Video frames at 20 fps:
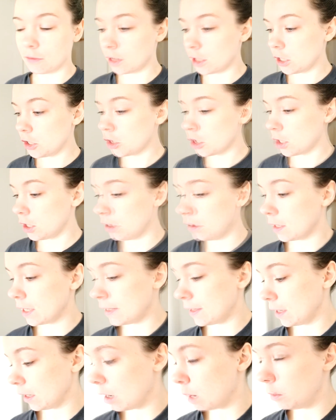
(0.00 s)
I've only shown you
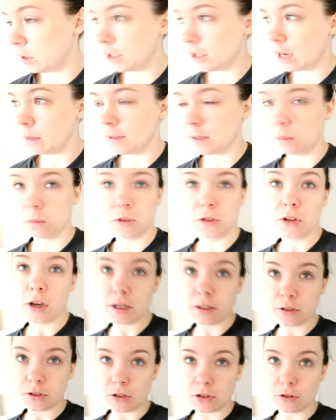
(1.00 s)
this a couple of times I was
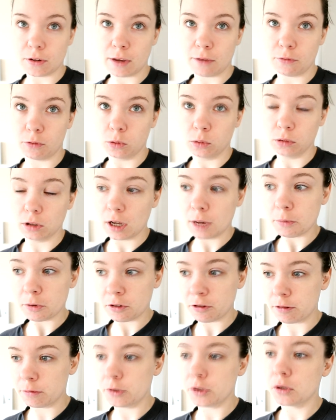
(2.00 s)
going to do a full
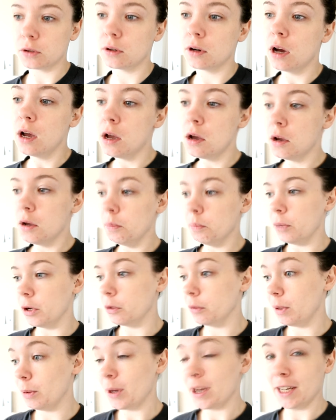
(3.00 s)
library room tour
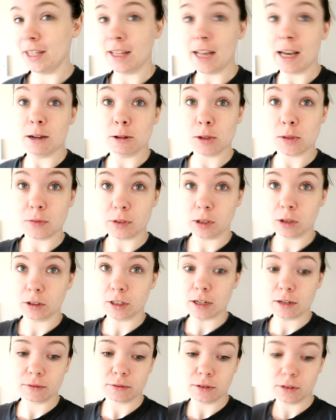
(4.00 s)
but we weren't in the house for long
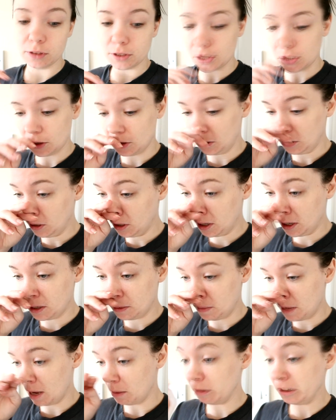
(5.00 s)
enough to
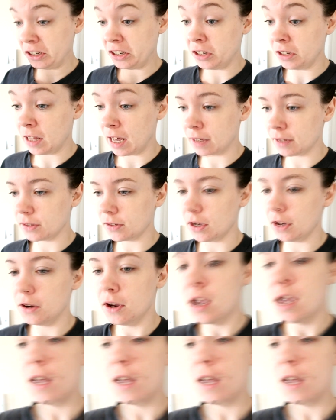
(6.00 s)
be able to do that so